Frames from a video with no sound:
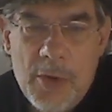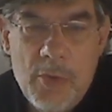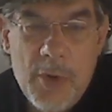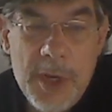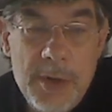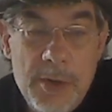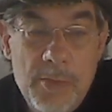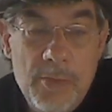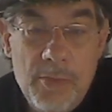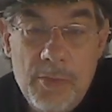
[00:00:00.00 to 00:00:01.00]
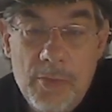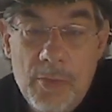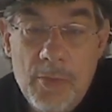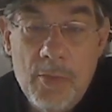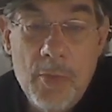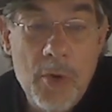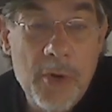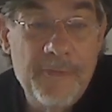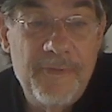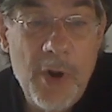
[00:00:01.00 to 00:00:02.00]
when
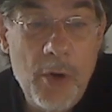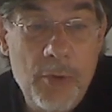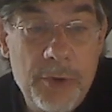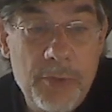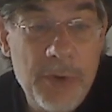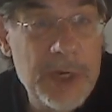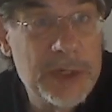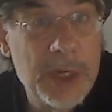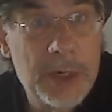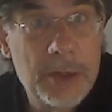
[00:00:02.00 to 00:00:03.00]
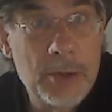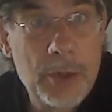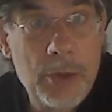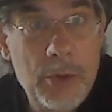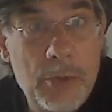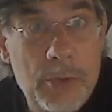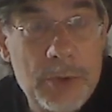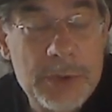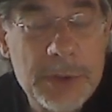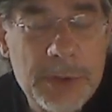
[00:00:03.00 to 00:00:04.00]
more vote, we tend to
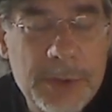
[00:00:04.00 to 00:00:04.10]
lose.